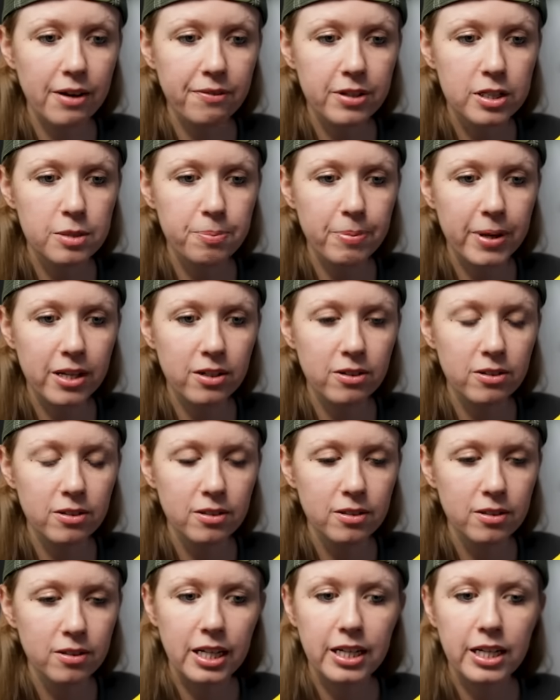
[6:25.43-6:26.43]
graphics
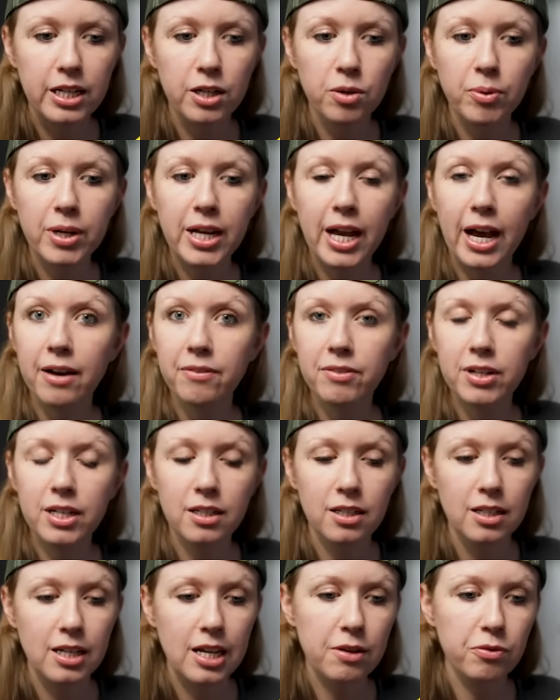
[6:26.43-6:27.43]
panel. And here we have
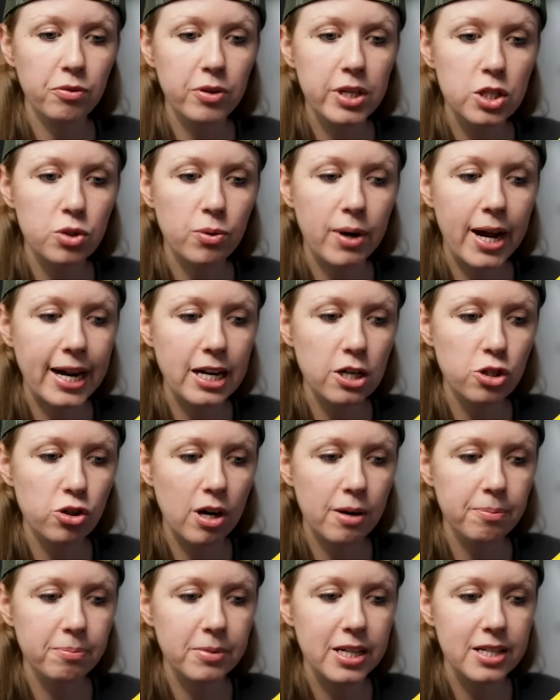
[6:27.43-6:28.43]
it. If we drag and
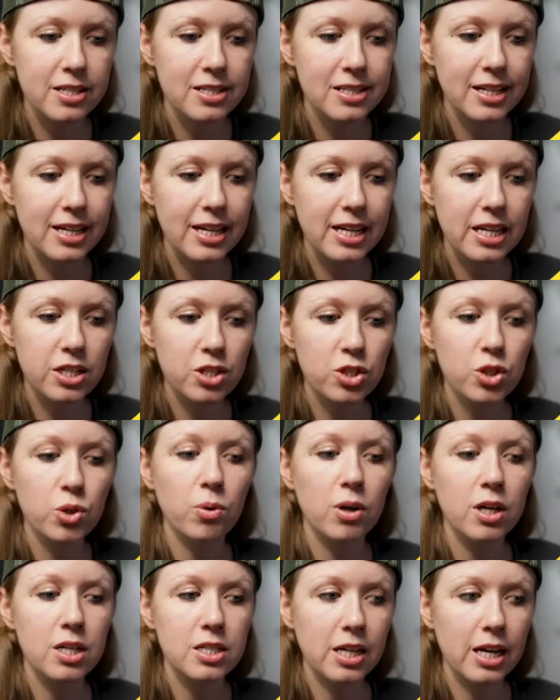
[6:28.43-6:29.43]
drop this
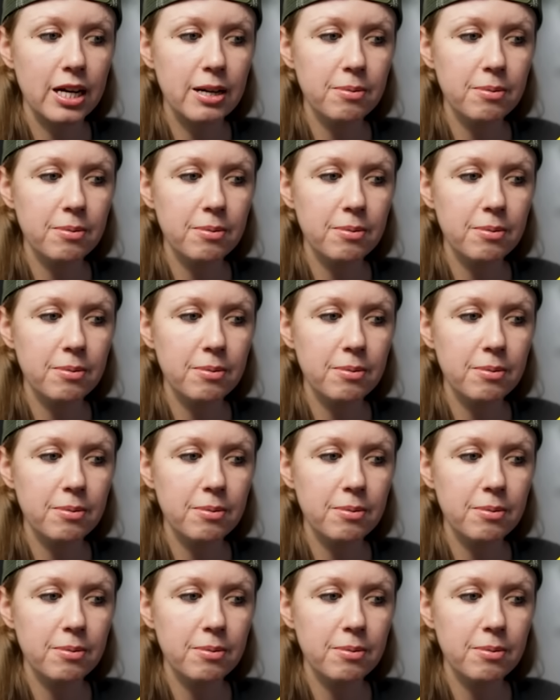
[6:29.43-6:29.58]
into our